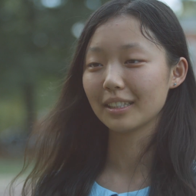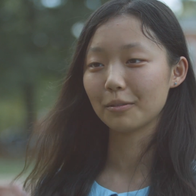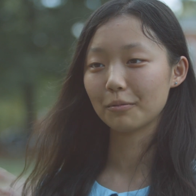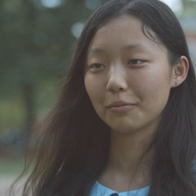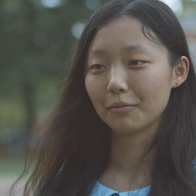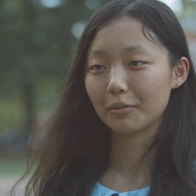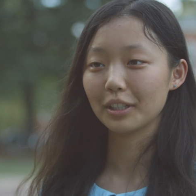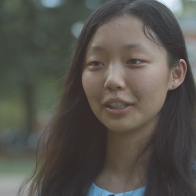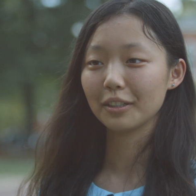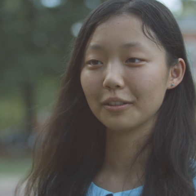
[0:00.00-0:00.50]
the
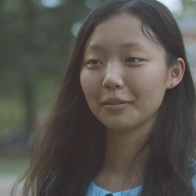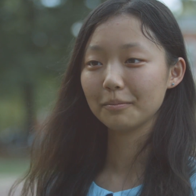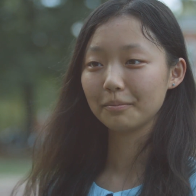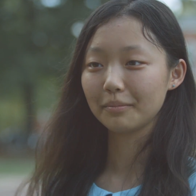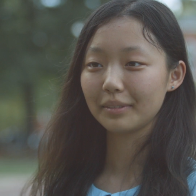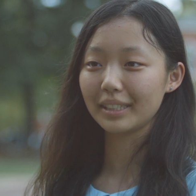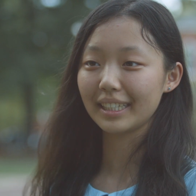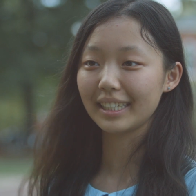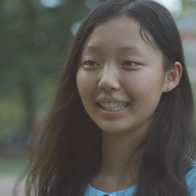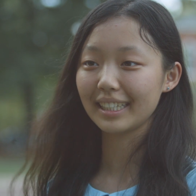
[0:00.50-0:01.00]
real
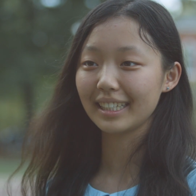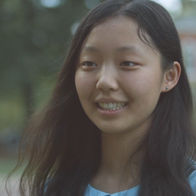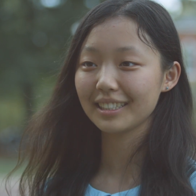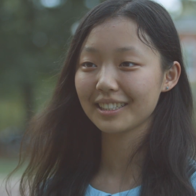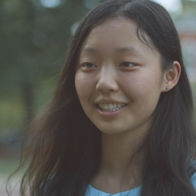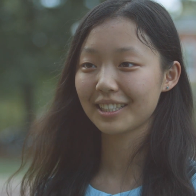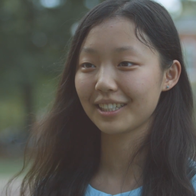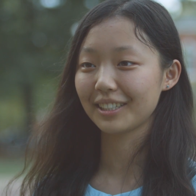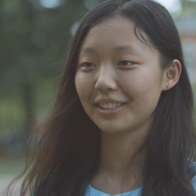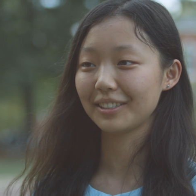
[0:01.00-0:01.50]

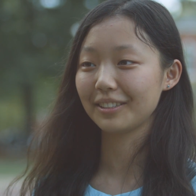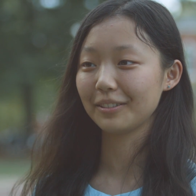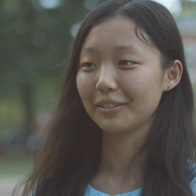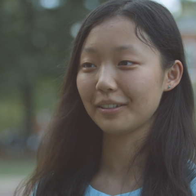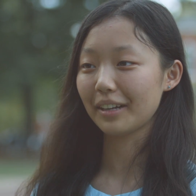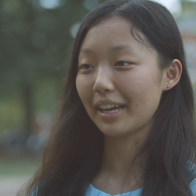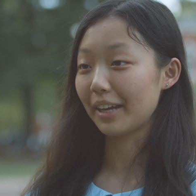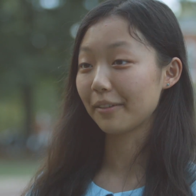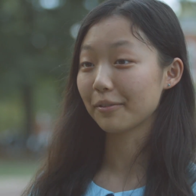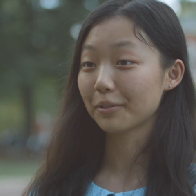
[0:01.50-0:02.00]
me
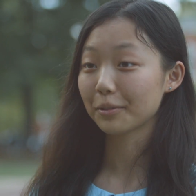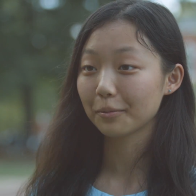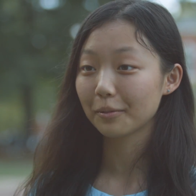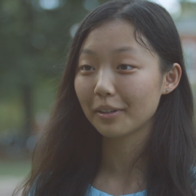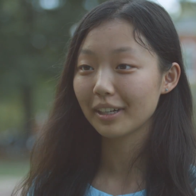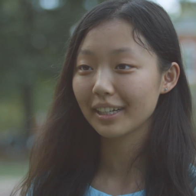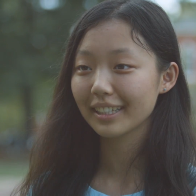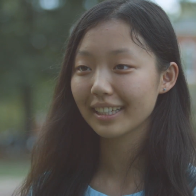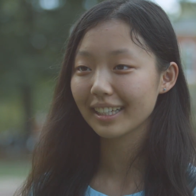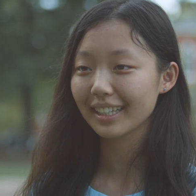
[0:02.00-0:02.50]
to
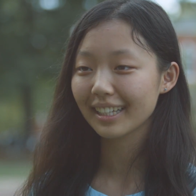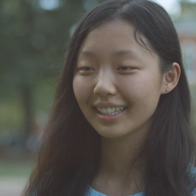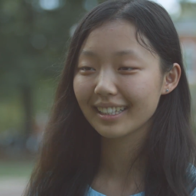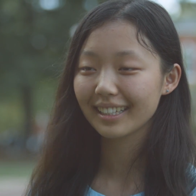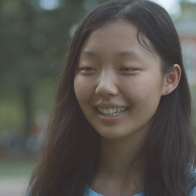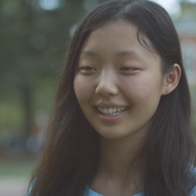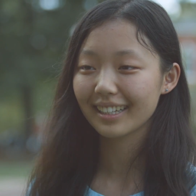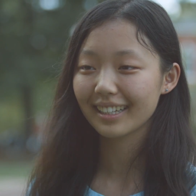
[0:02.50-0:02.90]
everyone in